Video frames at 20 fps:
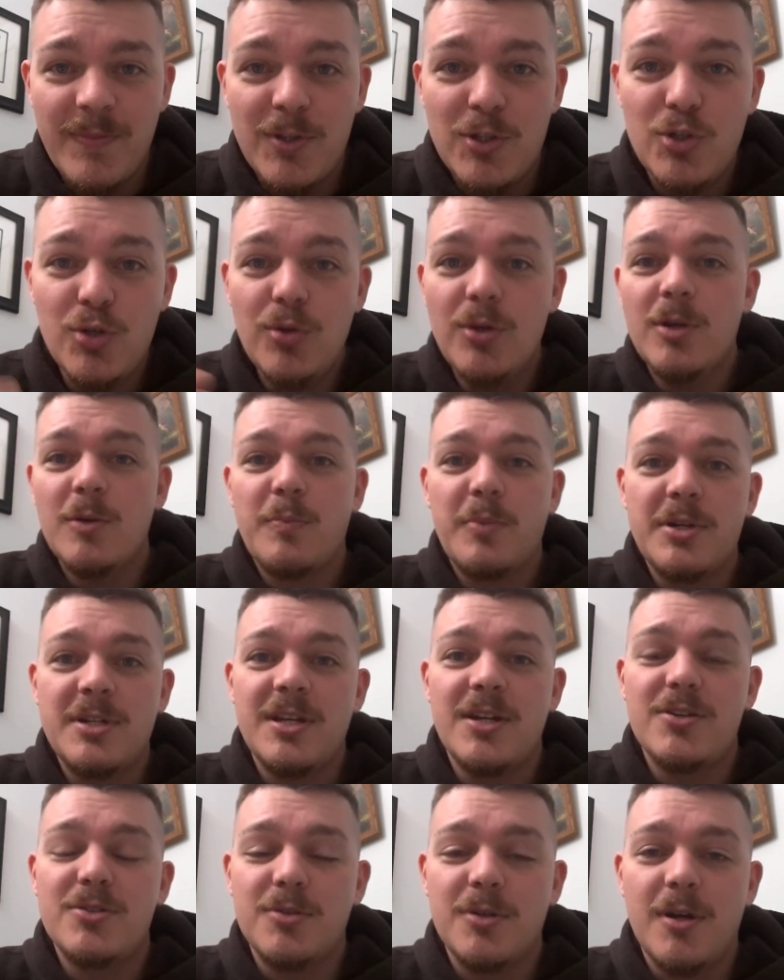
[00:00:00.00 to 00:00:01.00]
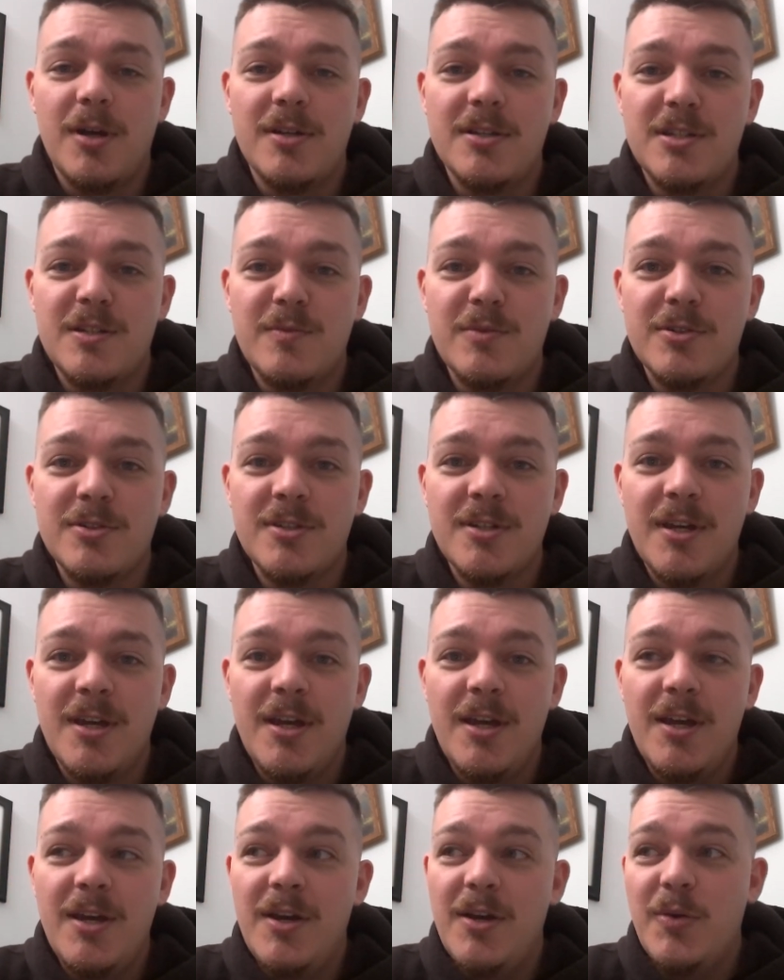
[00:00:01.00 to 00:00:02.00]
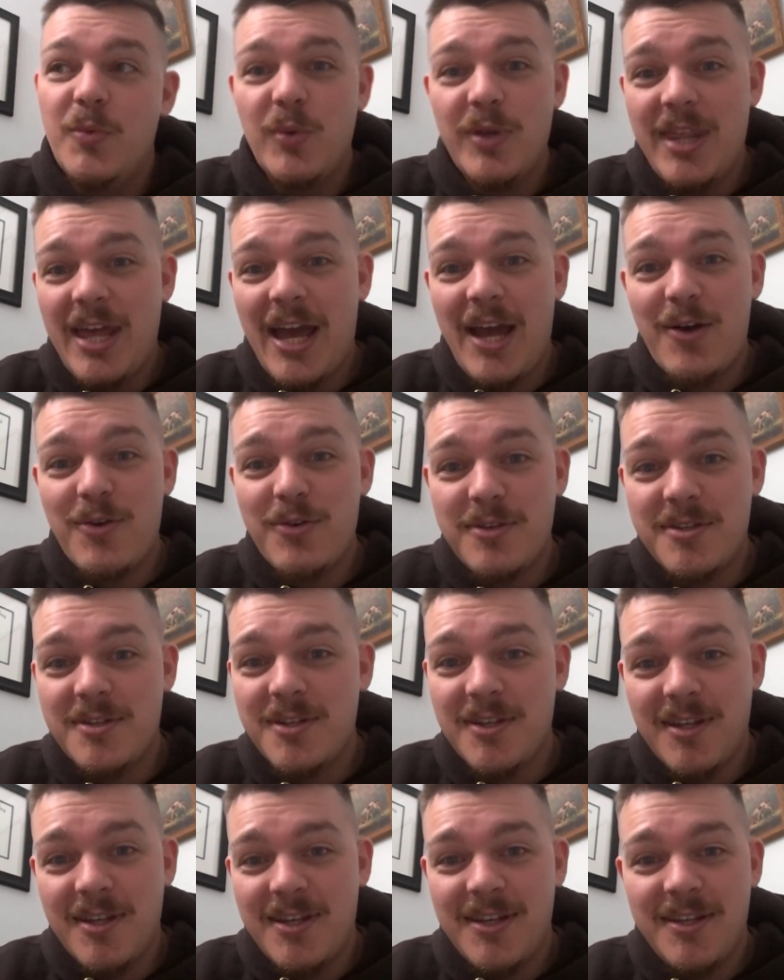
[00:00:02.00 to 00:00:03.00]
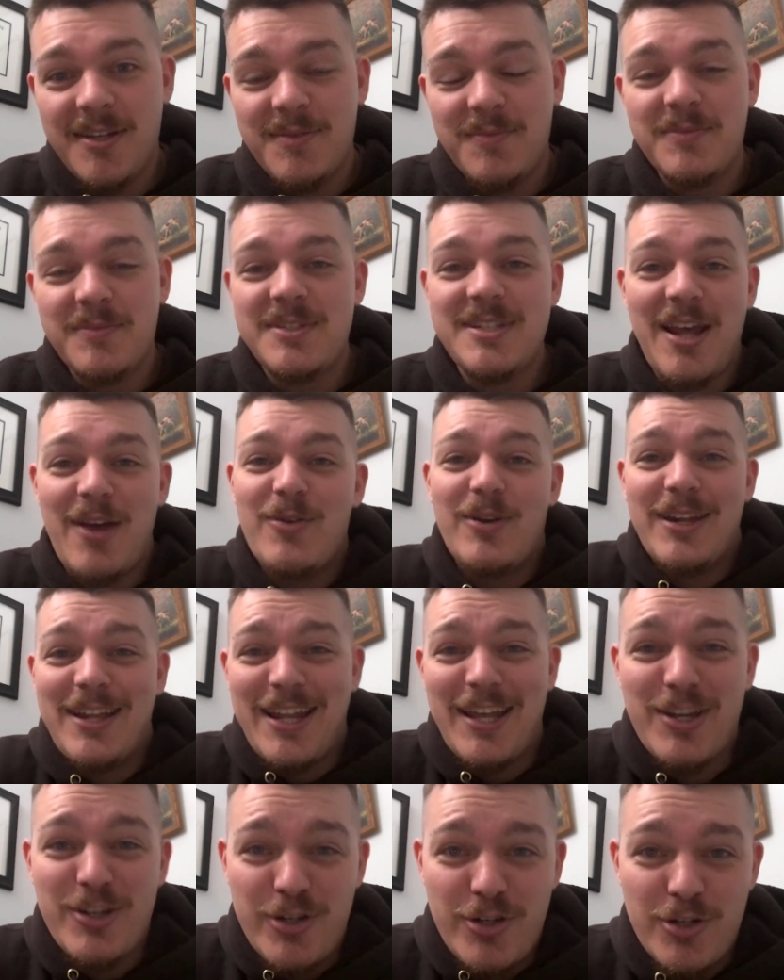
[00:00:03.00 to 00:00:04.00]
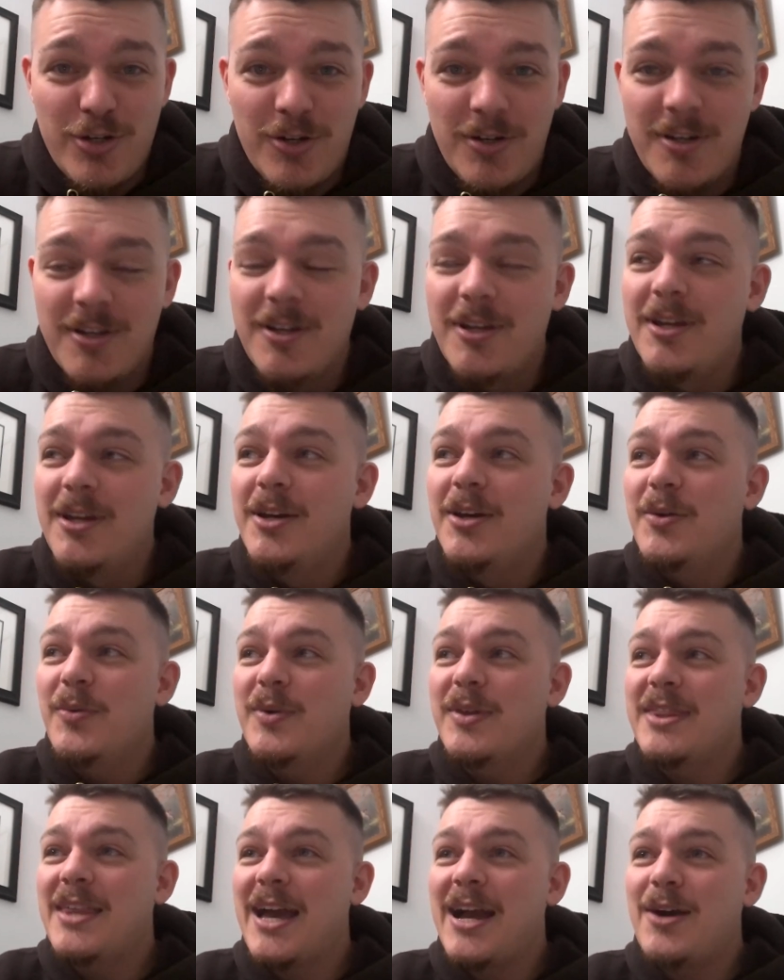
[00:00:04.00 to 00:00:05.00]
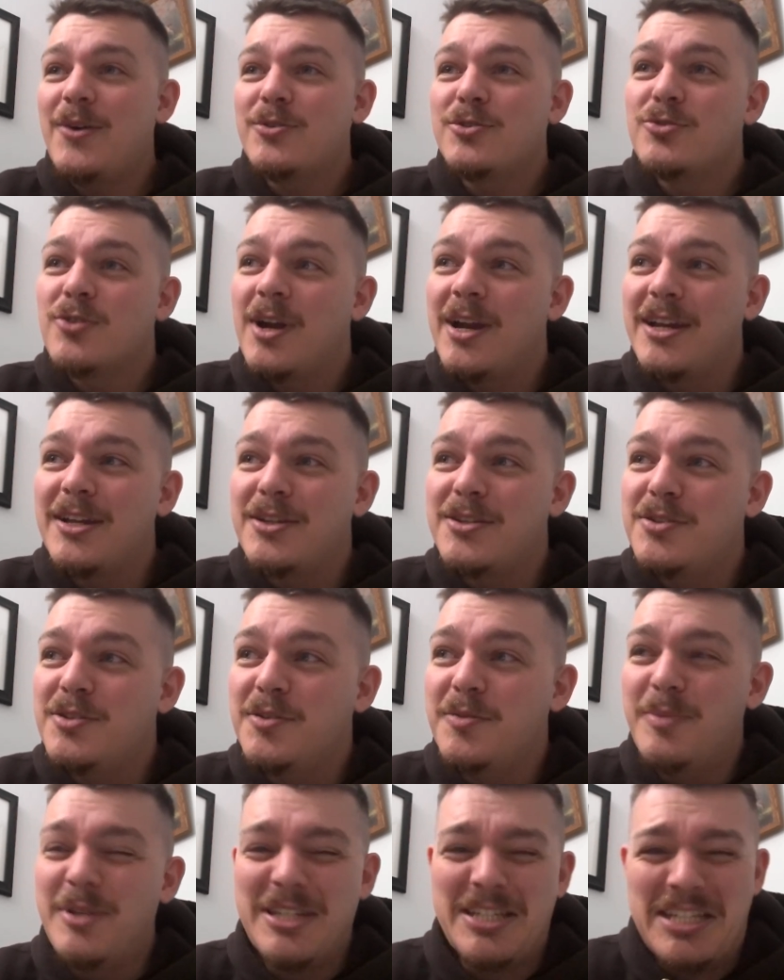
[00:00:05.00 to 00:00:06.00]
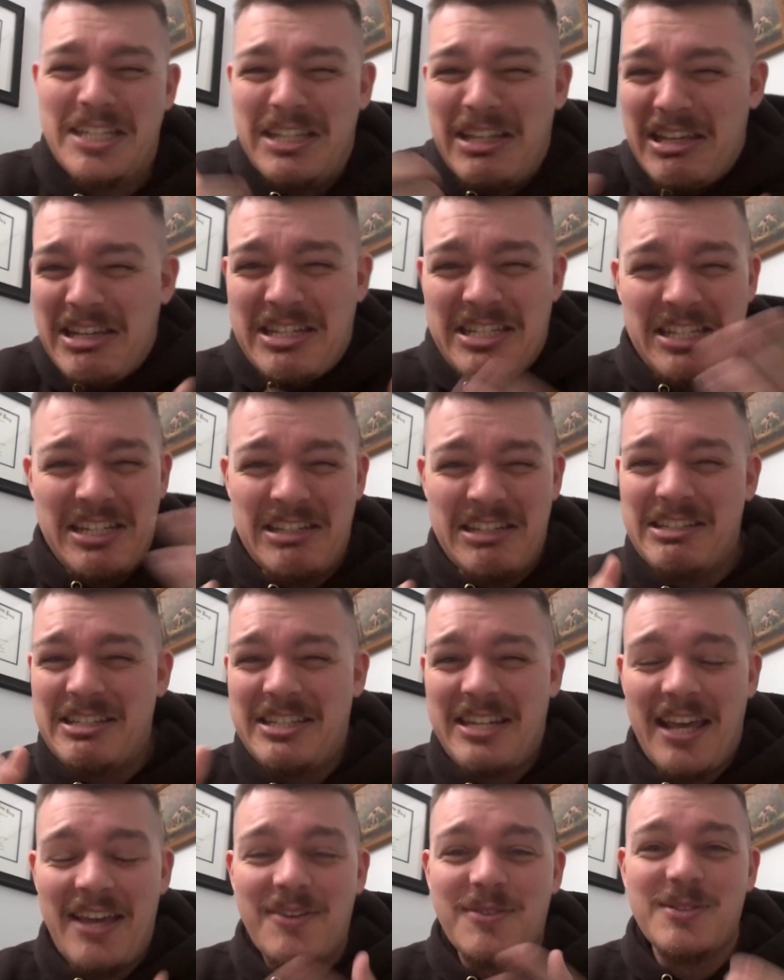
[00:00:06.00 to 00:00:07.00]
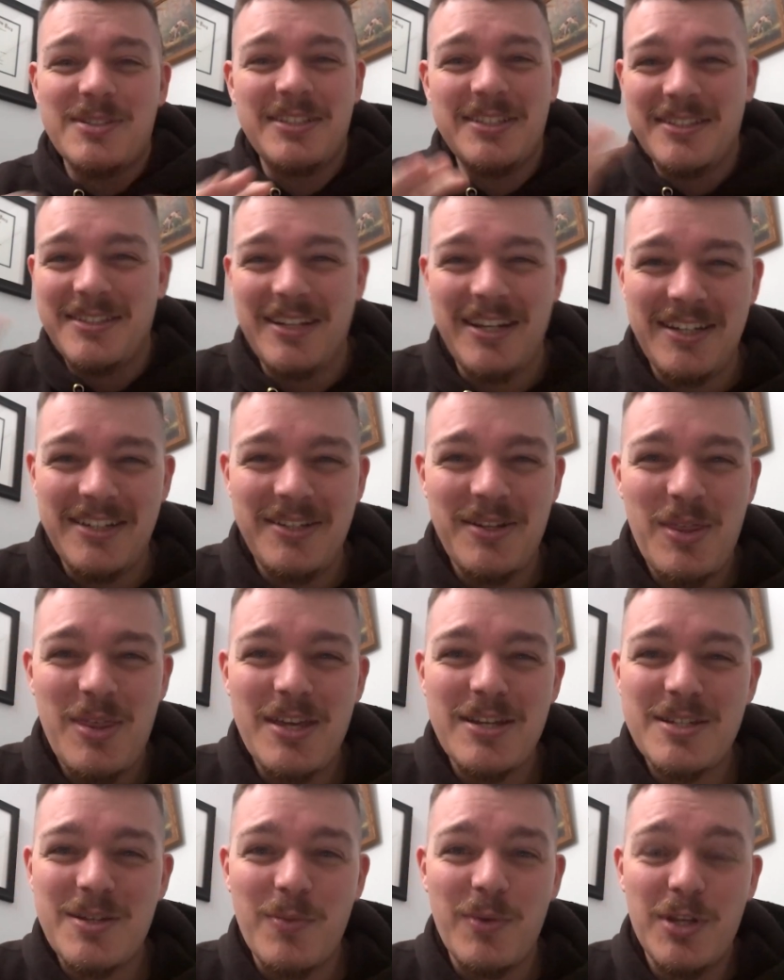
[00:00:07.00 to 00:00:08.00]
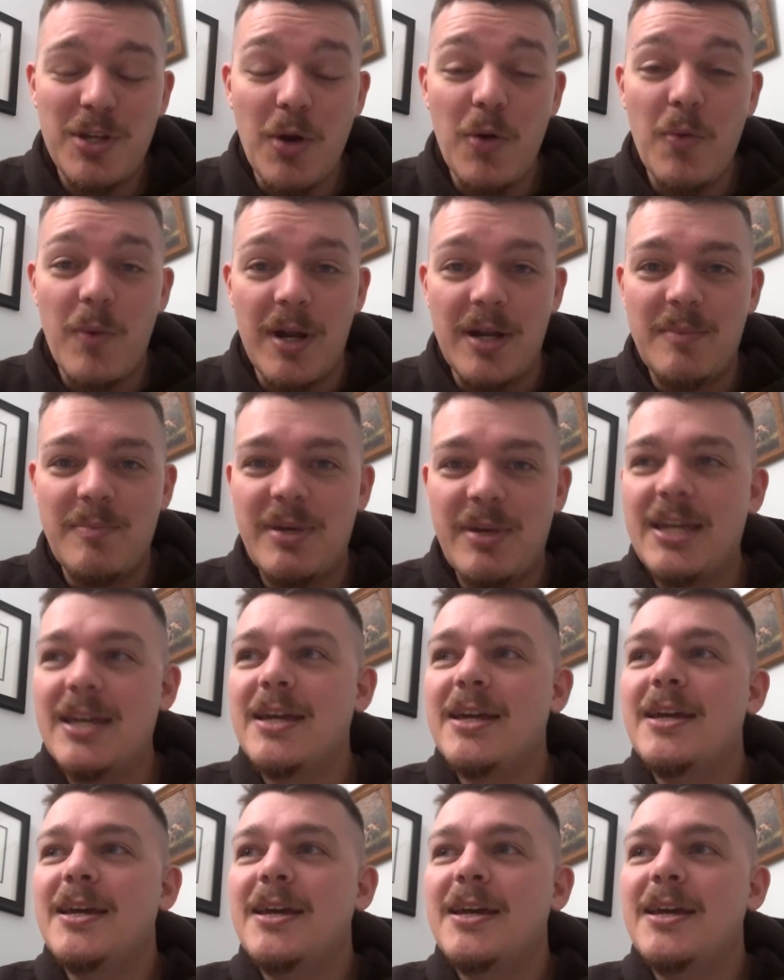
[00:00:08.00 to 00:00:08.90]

to your potential customers without sounding like a jerk, without trying to be sleazy and salesy and things that we don't want to be,